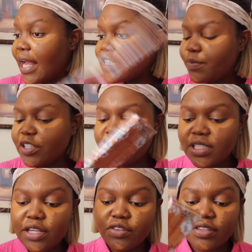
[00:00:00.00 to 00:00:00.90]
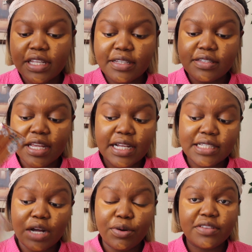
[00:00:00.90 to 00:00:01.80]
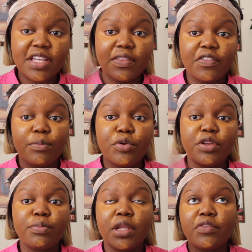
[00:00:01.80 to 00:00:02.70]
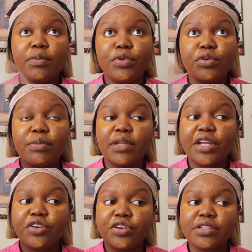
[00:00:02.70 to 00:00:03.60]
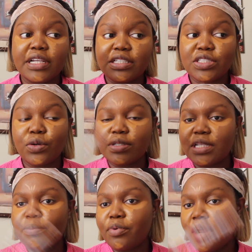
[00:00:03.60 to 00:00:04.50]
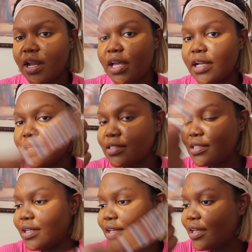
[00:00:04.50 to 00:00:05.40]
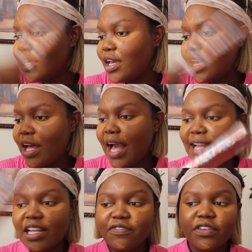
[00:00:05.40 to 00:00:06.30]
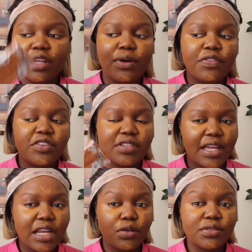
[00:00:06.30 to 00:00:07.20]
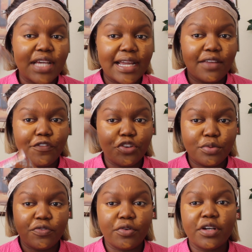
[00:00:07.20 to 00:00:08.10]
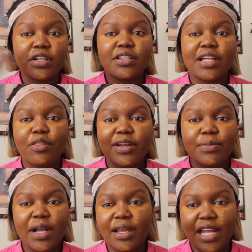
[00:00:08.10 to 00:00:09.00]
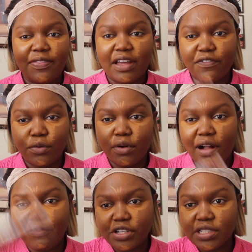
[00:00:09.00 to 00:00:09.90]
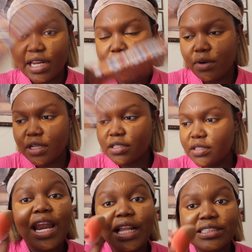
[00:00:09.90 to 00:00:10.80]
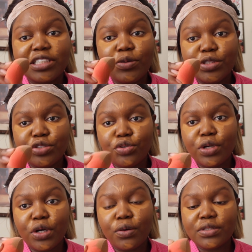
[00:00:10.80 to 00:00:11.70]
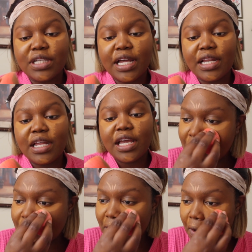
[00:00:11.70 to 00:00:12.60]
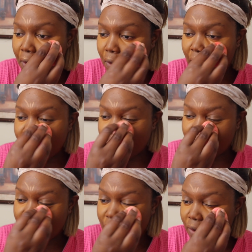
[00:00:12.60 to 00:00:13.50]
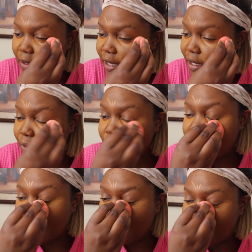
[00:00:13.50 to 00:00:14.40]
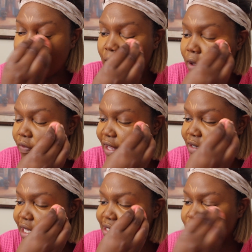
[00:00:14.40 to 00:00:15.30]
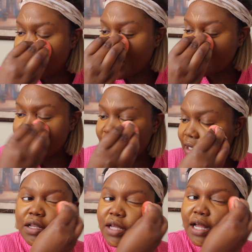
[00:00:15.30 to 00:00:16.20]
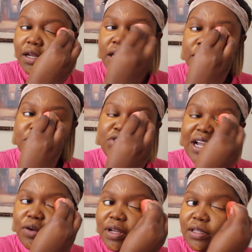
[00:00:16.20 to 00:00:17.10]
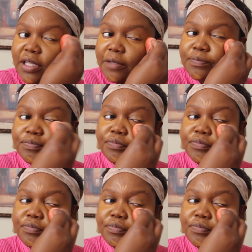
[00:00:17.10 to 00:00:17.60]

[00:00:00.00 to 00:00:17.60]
Especially since seeing as how we're seeing that the Beauty Blender soaks up product, I definitely want this to get a little tacky first because otherwise I'm not gonna get that full coverage that I want. Let's start with the Juno Co side. So I'm gonna go ahead and blend. Oh, that surprisingly got dry quickly.